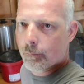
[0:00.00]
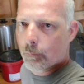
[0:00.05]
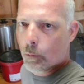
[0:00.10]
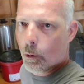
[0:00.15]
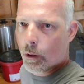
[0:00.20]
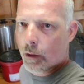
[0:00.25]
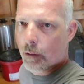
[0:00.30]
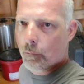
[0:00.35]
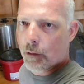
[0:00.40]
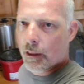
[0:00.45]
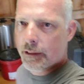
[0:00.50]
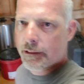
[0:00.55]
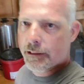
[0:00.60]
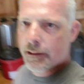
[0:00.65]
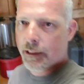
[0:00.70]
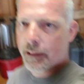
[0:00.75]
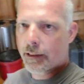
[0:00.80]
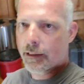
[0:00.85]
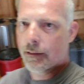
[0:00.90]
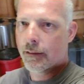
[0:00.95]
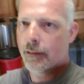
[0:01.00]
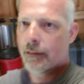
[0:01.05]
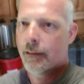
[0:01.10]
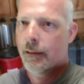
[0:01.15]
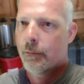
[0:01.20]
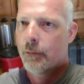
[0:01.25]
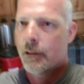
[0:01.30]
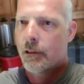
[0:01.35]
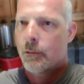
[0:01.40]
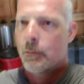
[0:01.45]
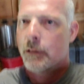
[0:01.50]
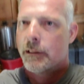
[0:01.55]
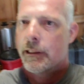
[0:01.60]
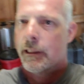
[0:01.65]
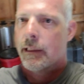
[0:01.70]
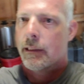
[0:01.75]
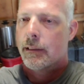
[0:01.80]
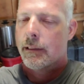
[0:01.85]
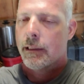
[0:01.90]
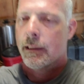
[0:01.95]
boy am I shaking. I'm going to switch
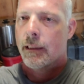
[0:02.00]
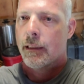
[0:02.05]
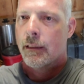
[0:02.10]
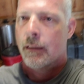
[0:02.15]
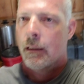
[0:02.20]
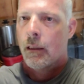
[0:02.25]
hands here.